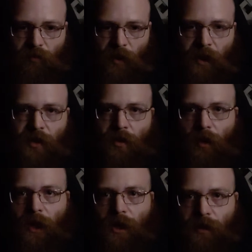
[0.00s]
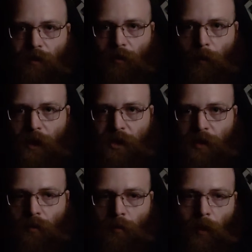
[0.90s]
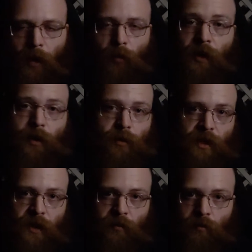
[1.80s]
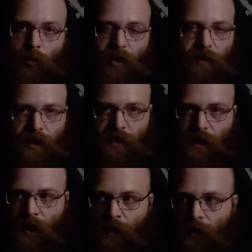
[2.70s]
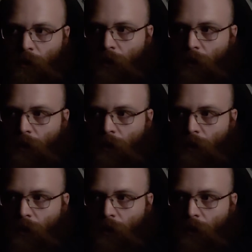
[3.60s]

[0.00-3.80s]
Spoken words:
additional layers of information by reusing previous data,